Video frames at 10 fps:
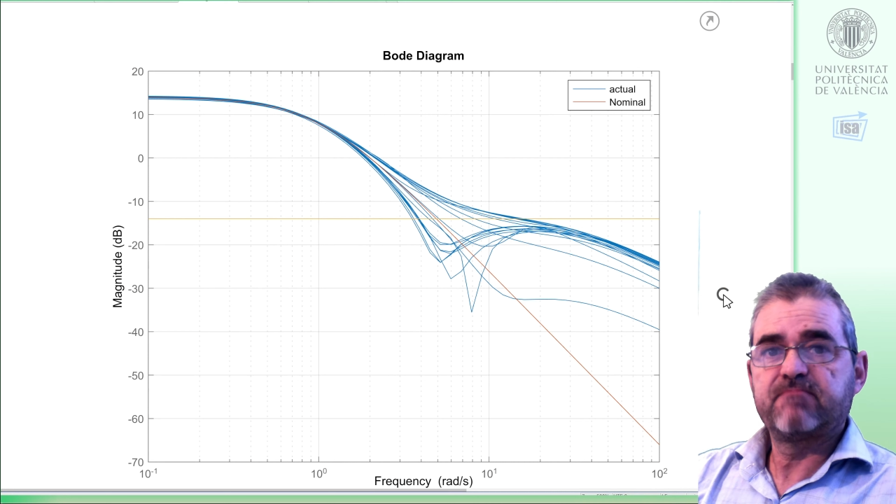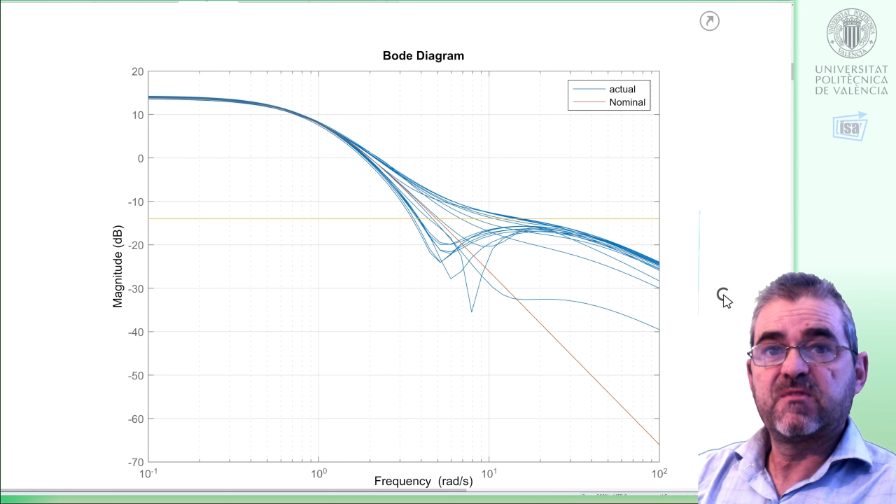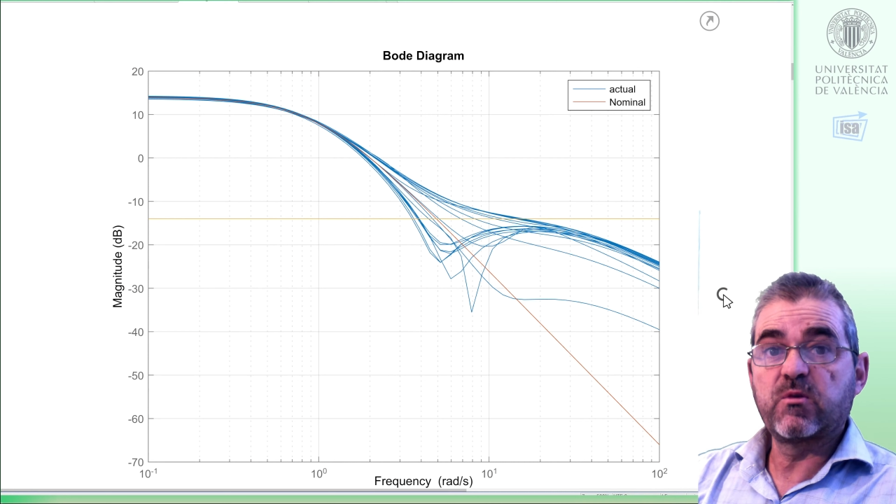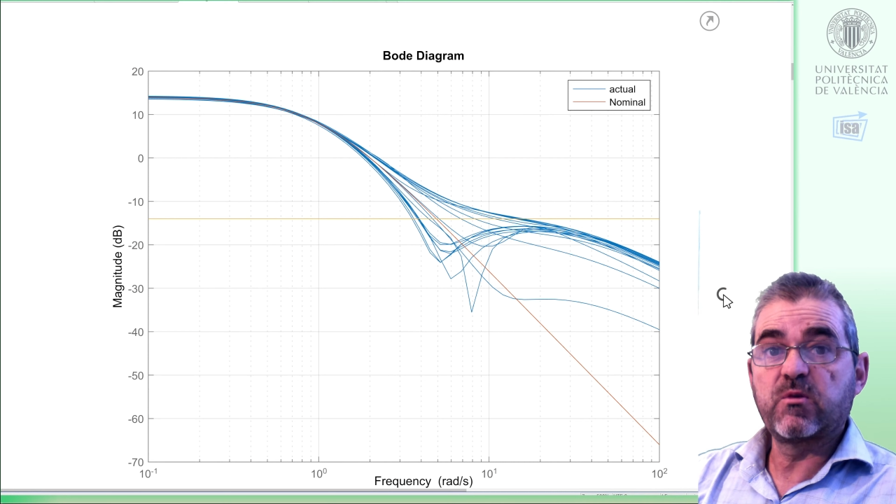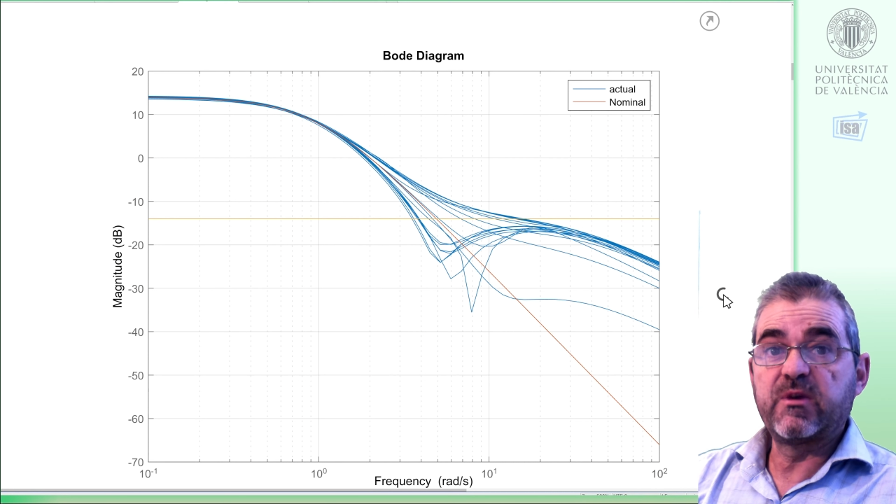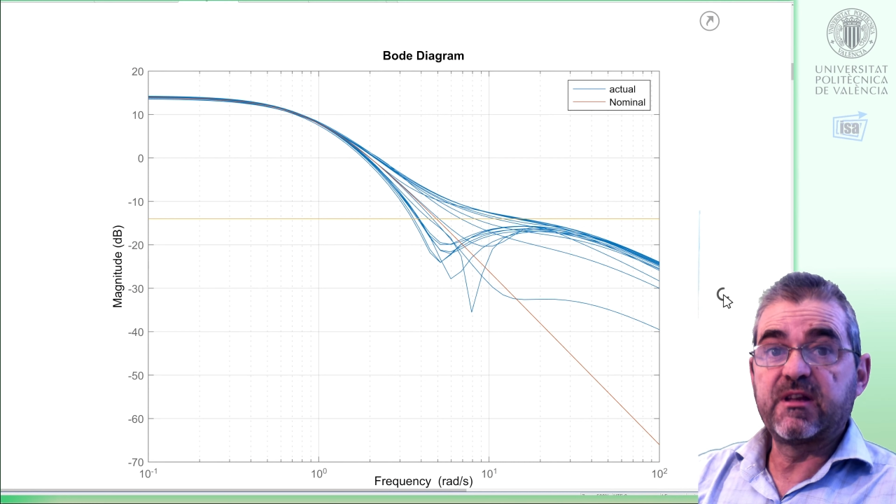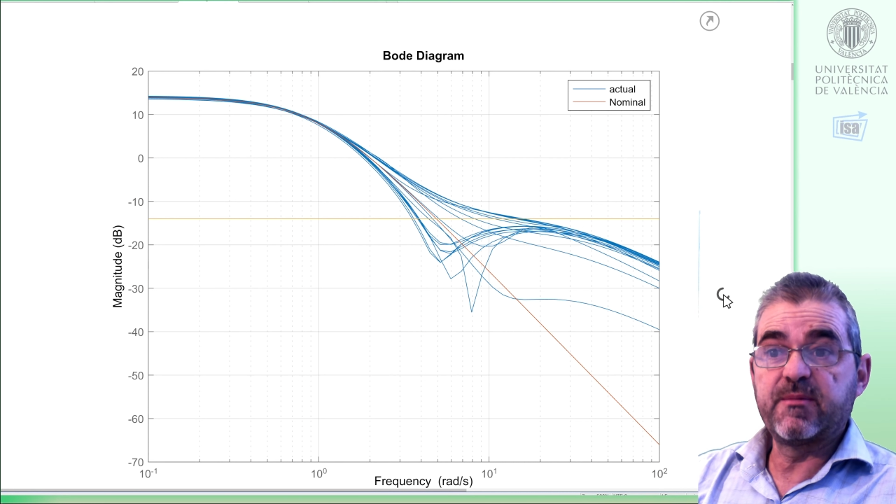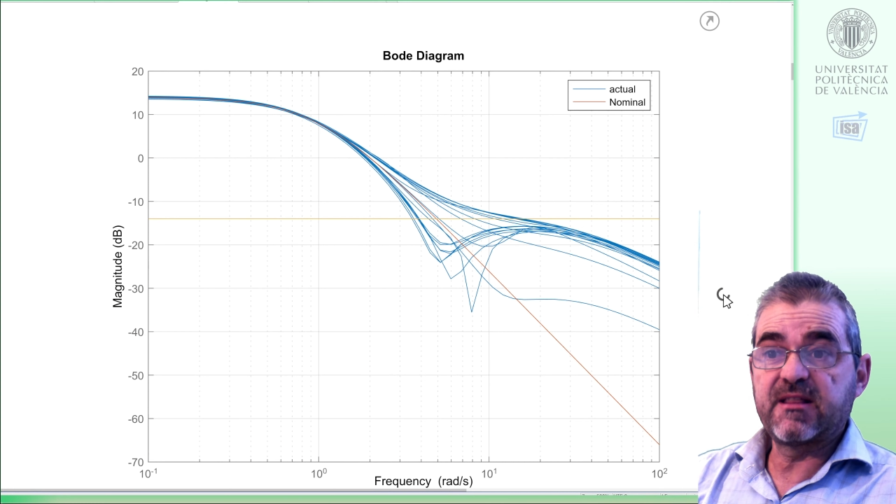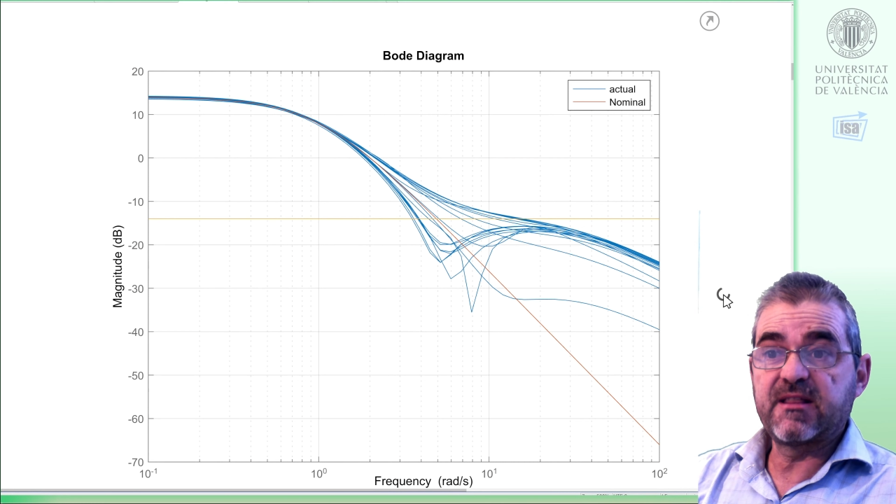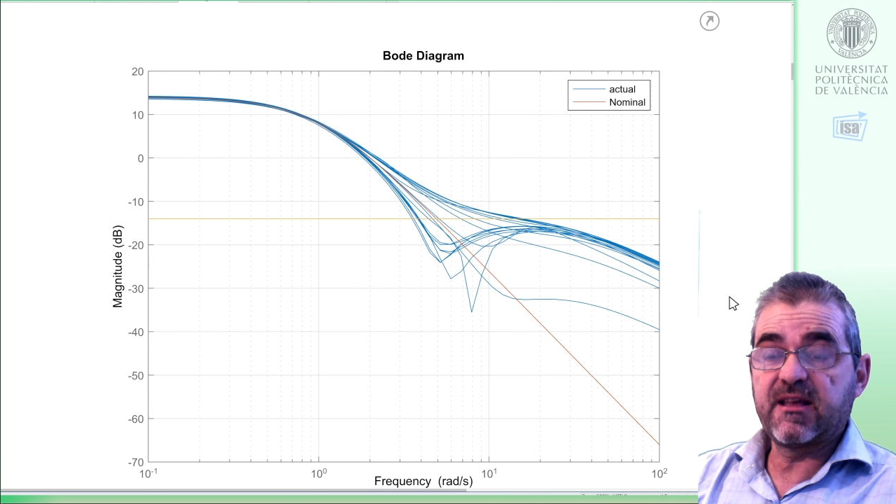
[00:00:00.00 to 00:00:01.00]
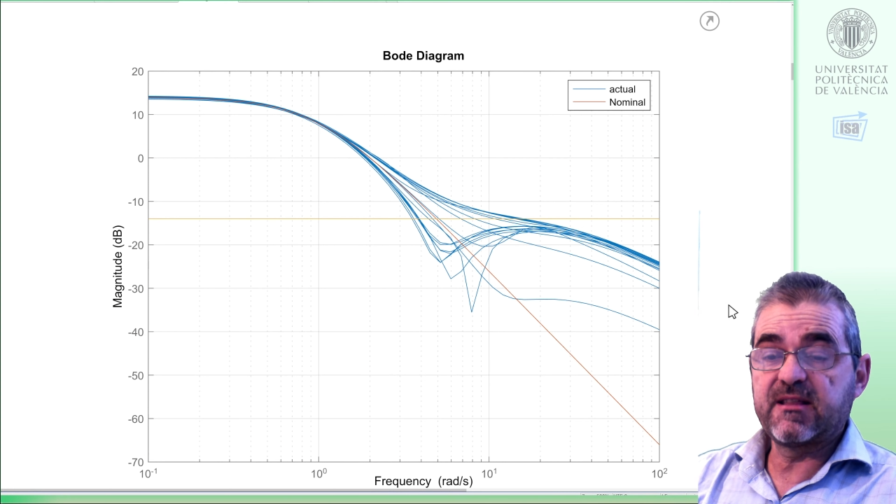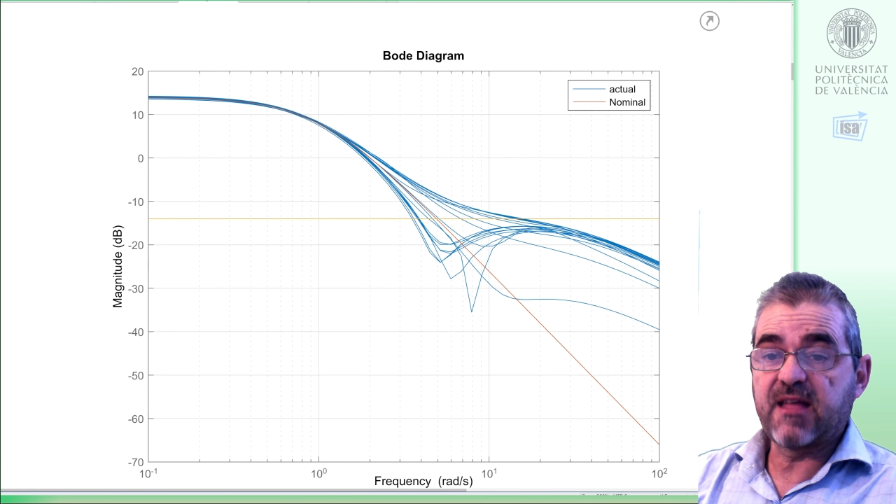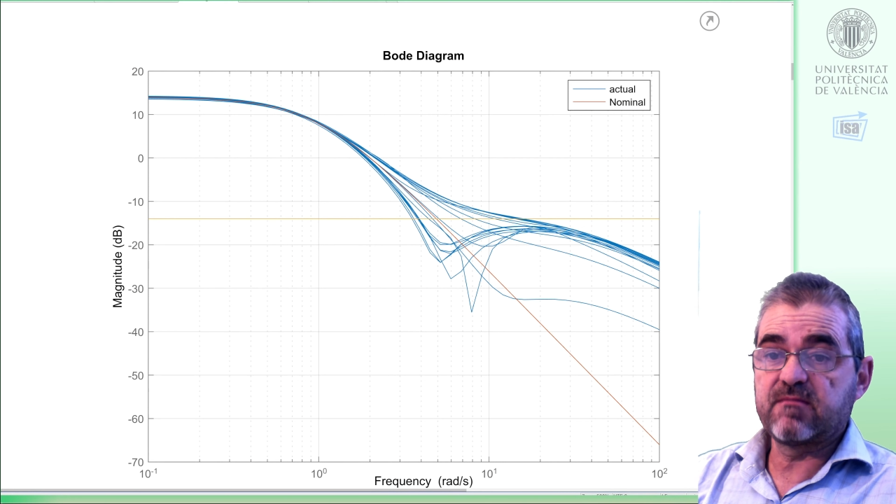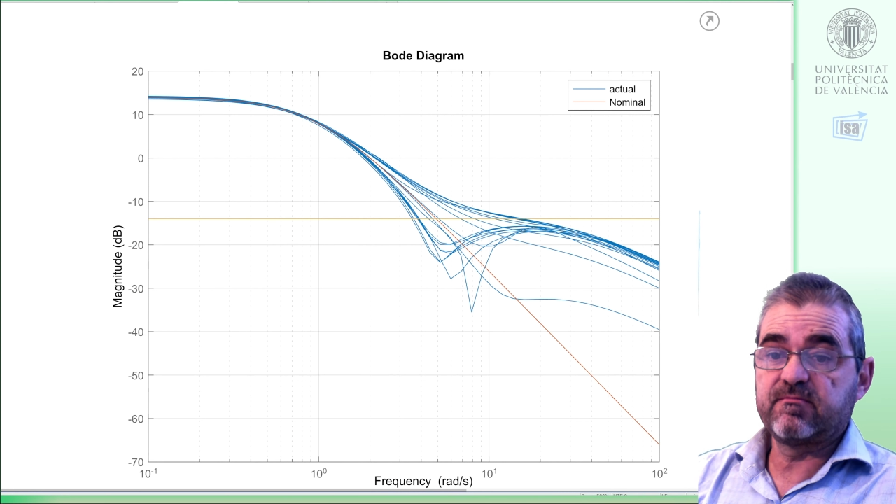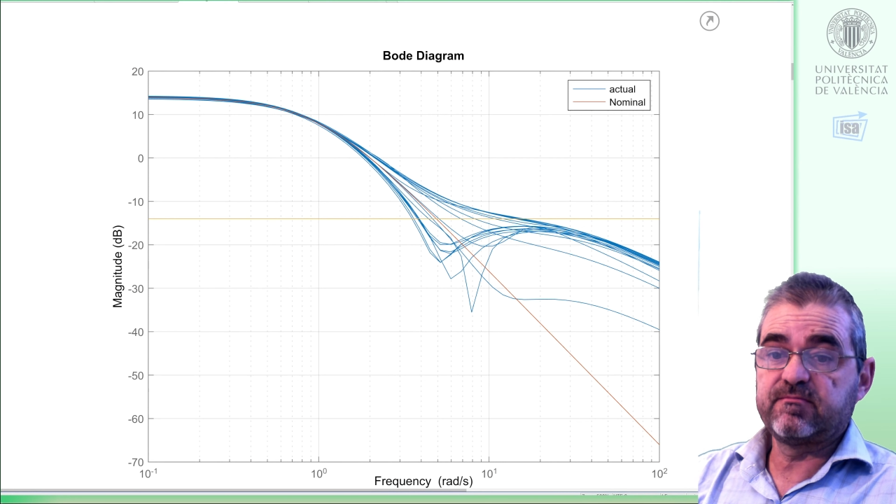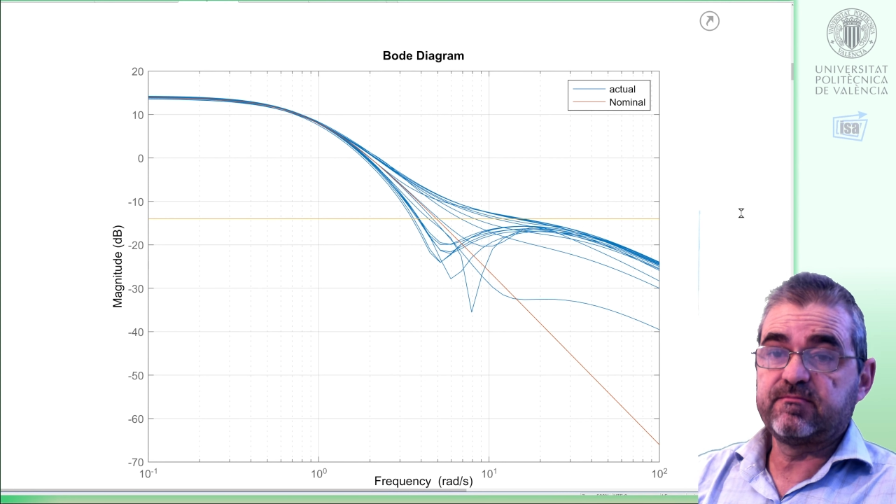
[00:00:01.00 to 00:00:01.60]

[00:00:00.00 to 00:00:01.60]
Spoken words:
So we'll keep it like that,